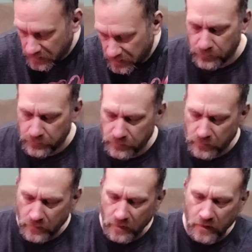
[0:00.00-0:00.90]

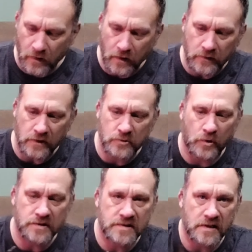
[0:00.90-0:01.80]
Alright, there's
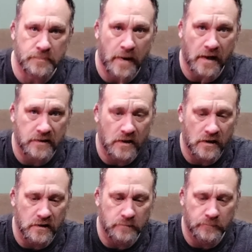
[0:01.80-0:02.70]
one 6-pack
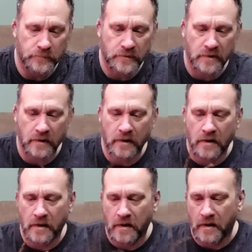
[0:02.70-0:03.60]
done.
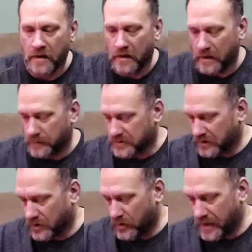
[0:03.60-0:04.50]
I'm just going
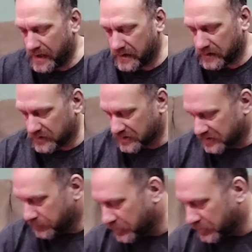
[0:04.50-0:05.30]
to go ahead and just